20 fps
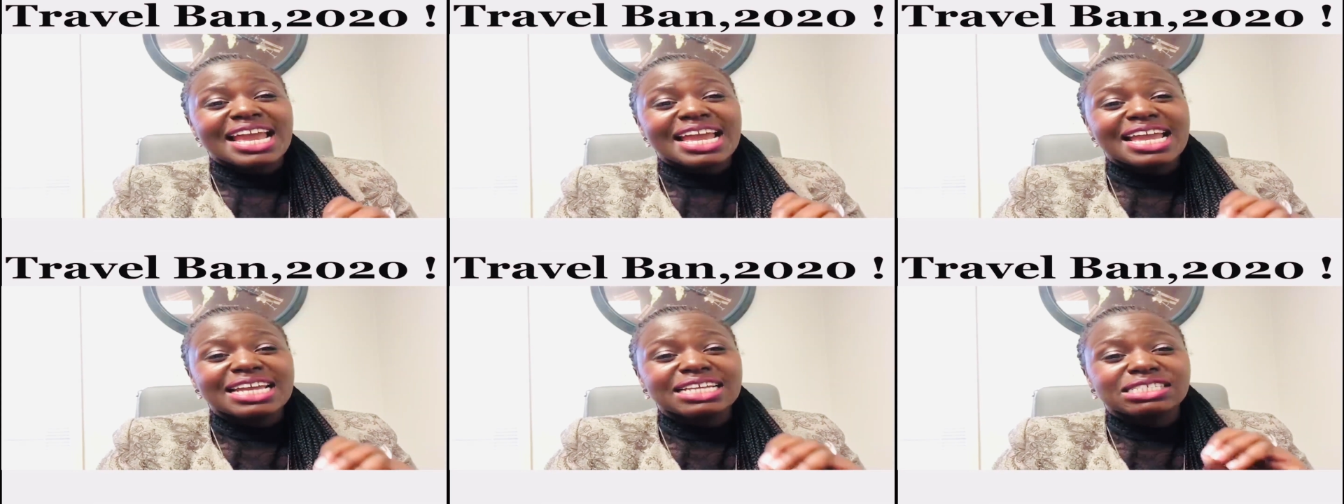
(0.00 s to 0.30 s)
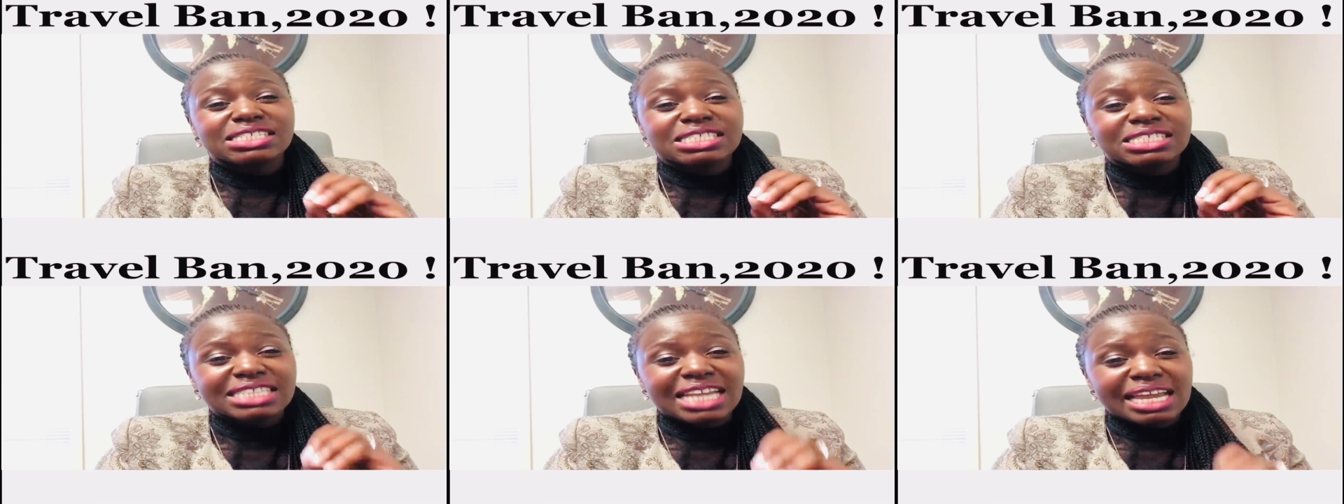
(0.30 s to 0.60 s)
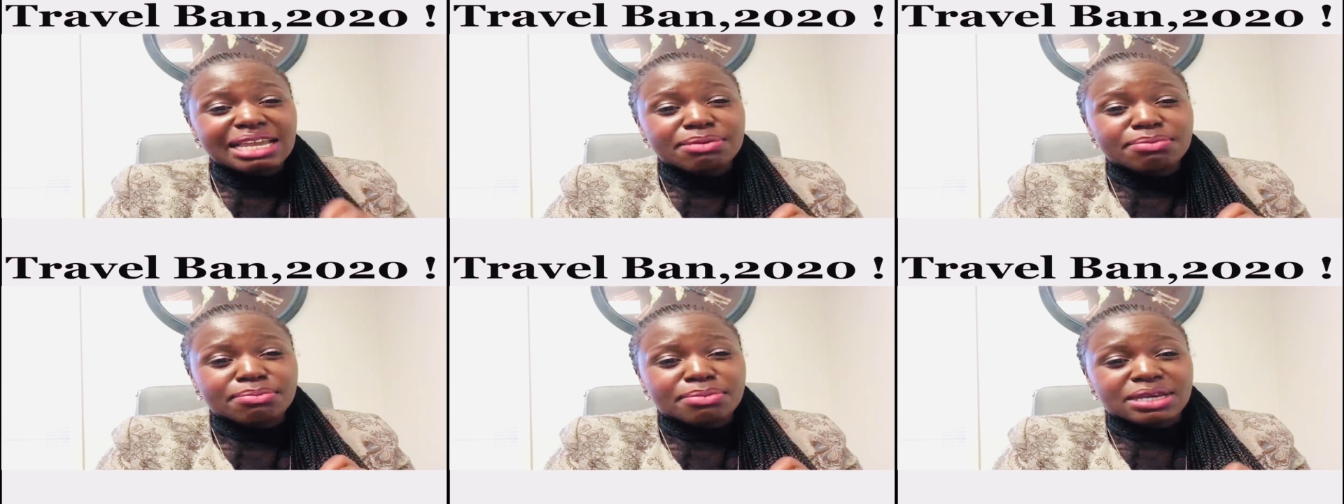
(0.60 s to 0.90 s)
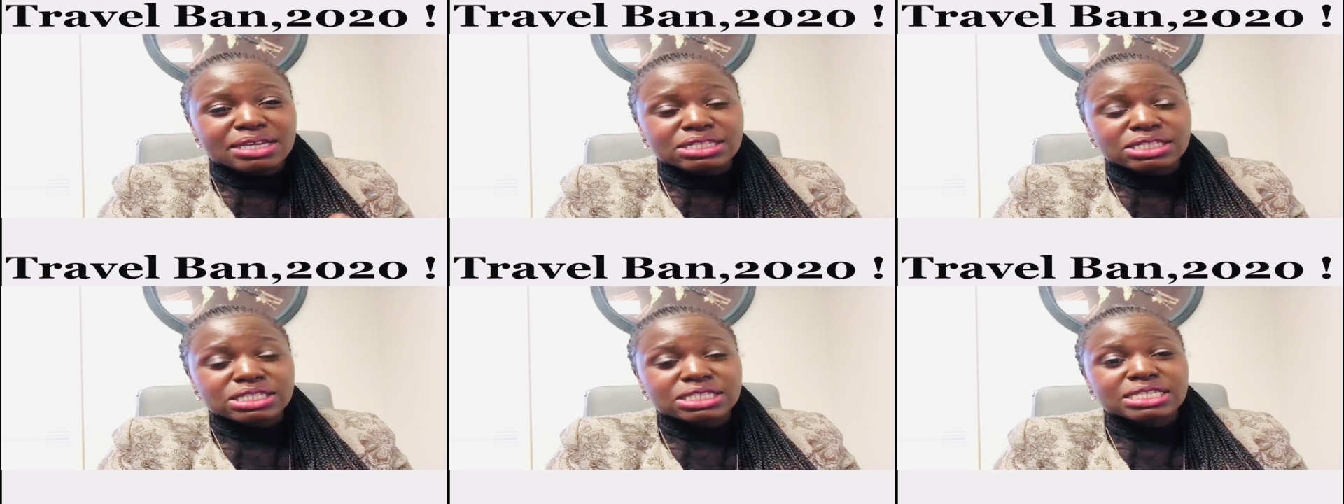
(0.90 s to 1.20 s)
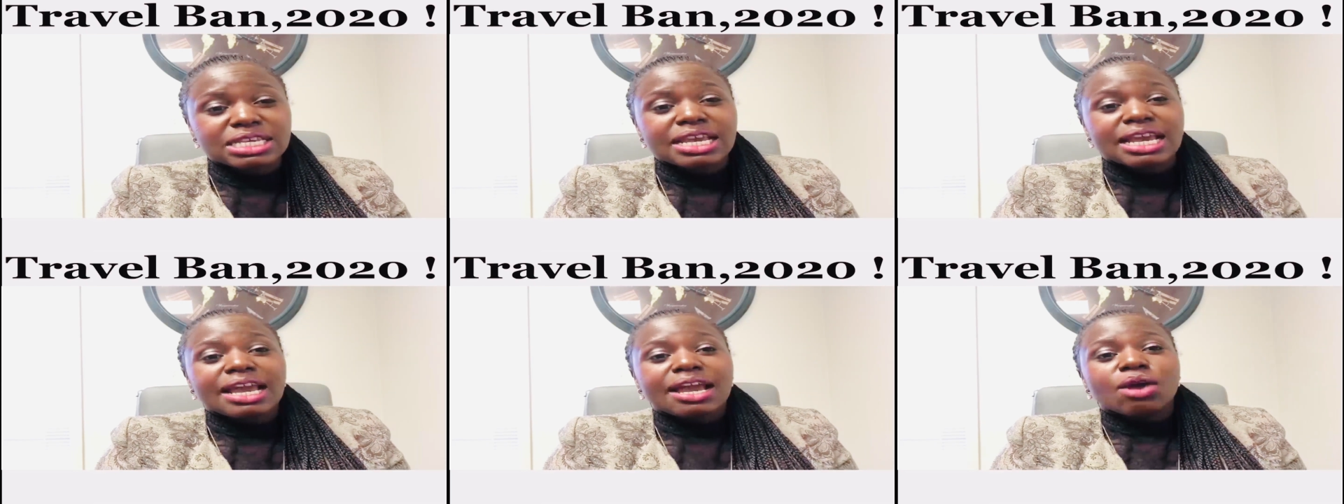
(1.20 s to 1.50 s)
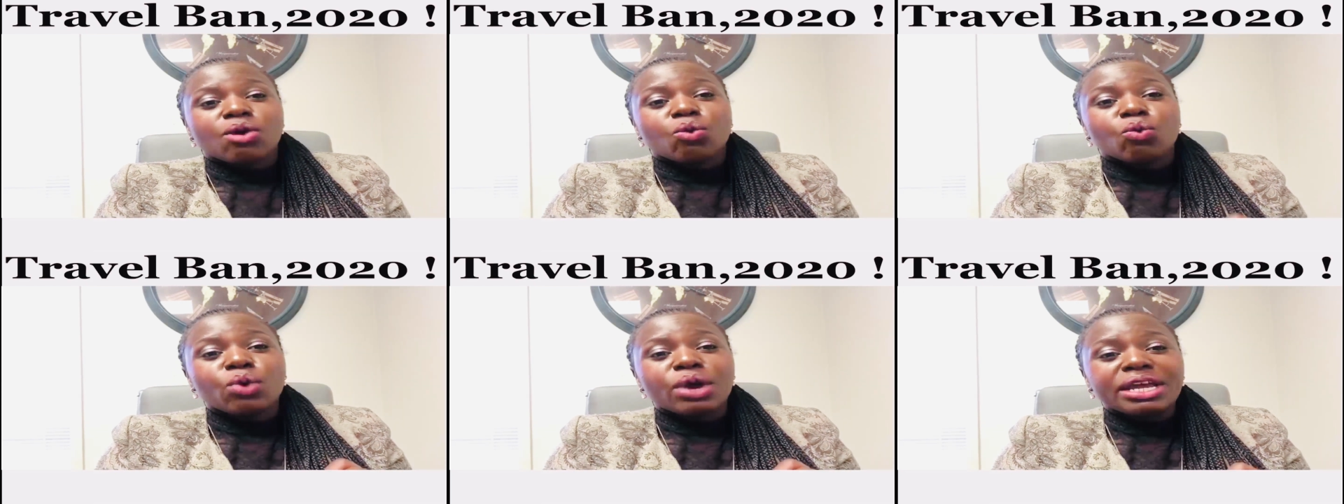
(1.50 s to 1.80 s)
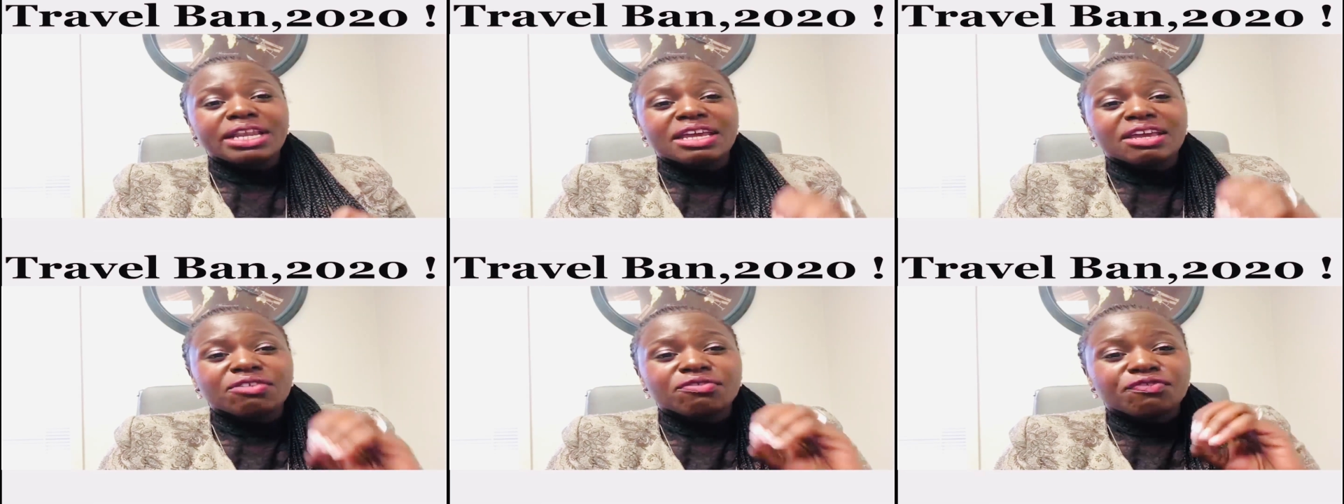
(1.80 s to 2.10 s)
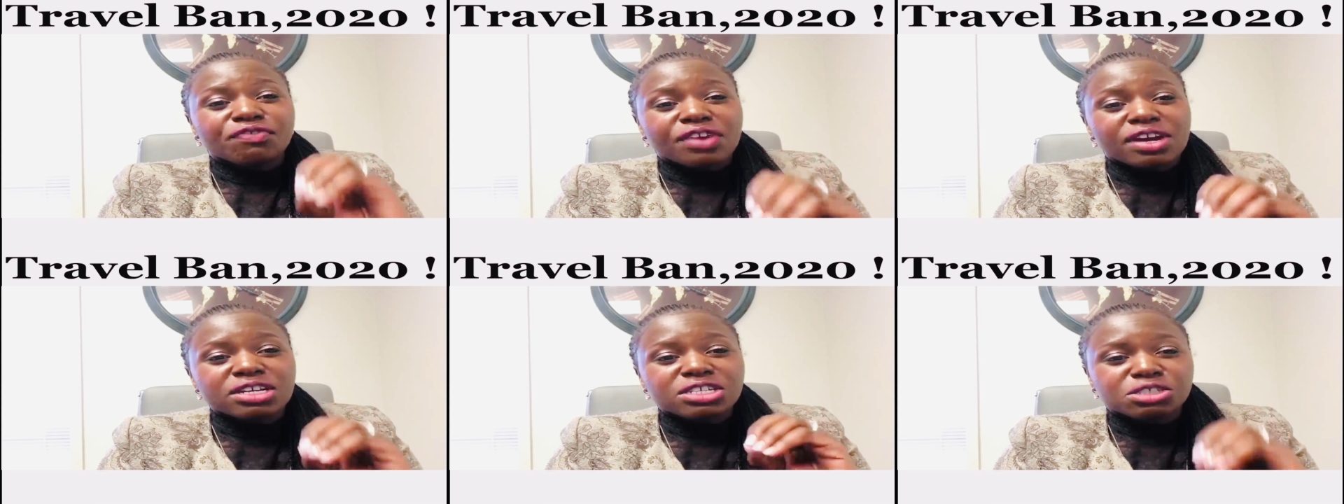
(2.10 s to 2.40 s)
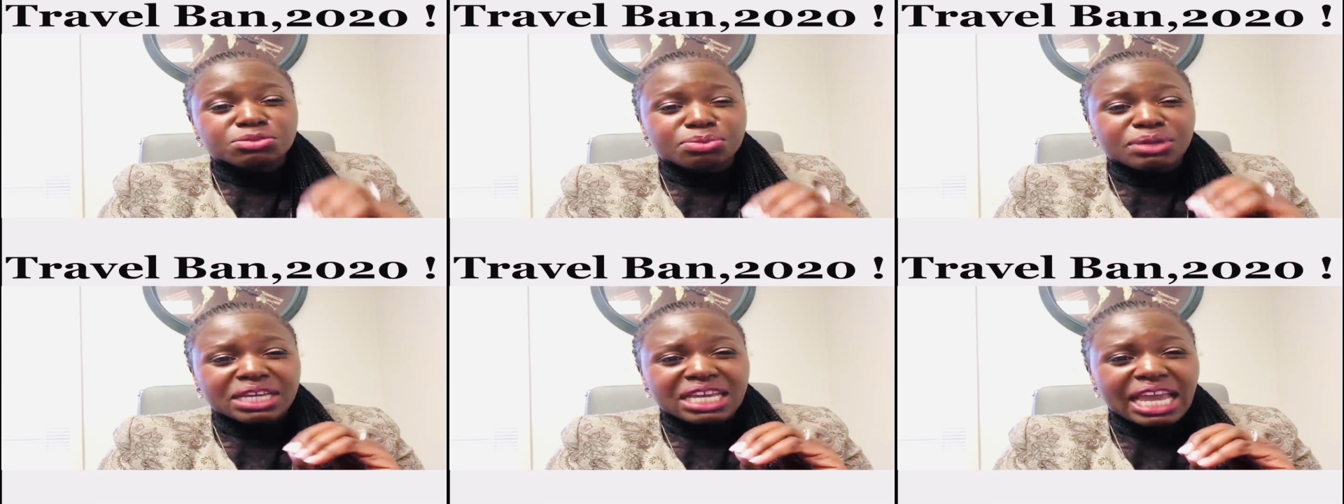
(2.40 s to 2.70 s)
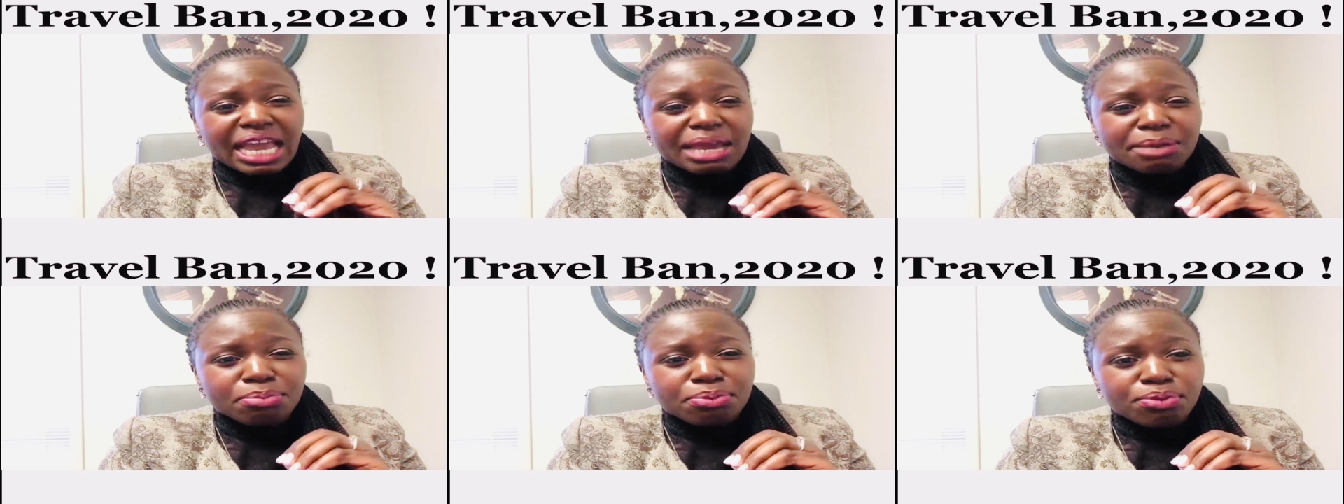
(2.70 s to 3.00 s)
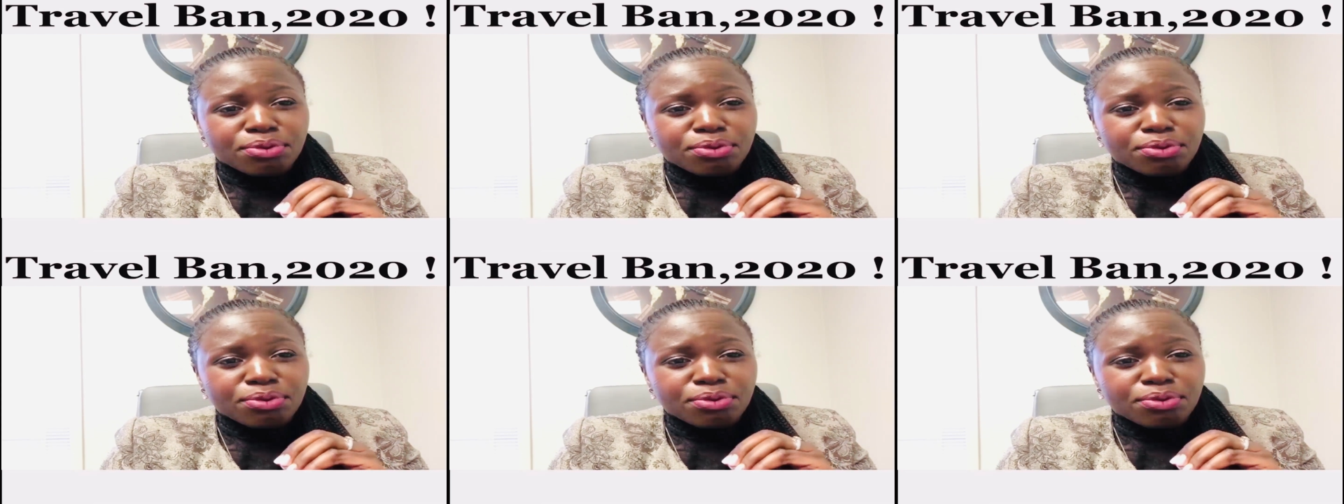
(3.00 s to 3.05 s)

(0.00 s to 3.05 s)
in statements when he first became